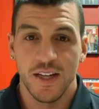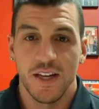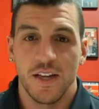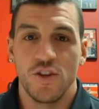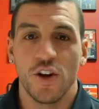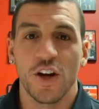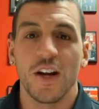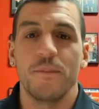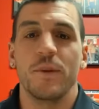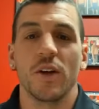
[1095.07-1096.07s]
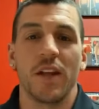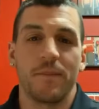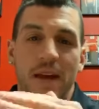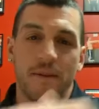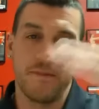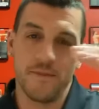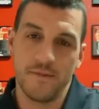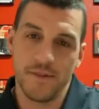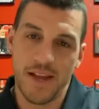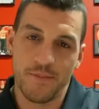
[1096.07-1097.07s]
you're going to build up
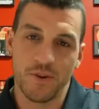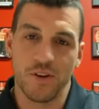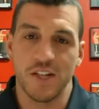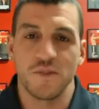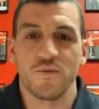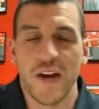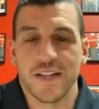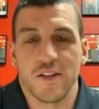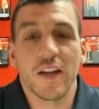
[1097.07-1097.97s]
that progression faster.